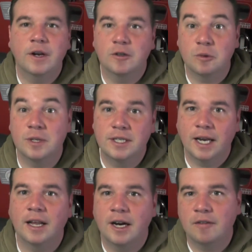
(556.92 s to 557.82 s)
Here's where we see
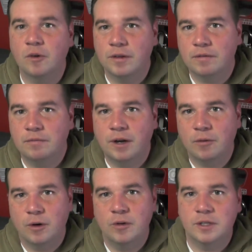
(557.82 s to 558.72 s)
a lot of what that
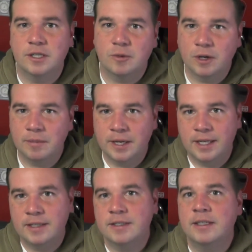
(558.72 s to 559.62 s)
rose is and what it
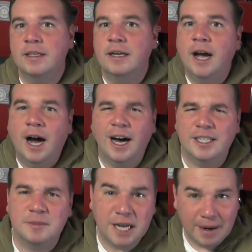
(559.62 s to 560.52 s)
means. Uh,
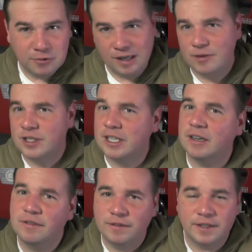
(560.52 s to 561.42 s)
some time travel
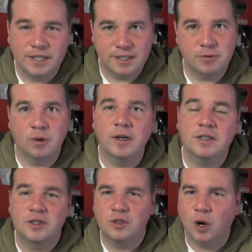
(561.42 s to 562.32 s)
stuff. This is where it
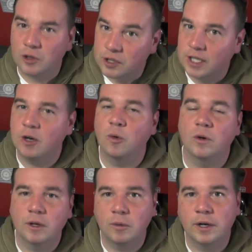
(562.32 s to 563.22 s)
starts to get
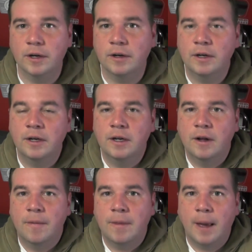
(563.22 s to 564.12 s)
really weird
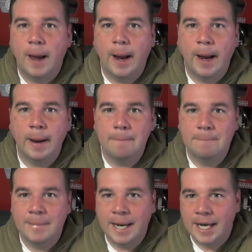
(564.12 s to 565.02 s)
and
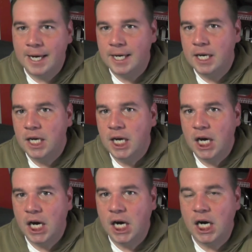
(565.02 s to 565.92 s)
meta.
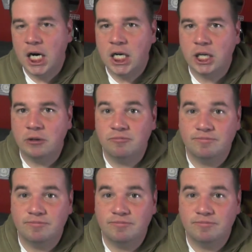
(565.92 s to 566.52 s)
Uh,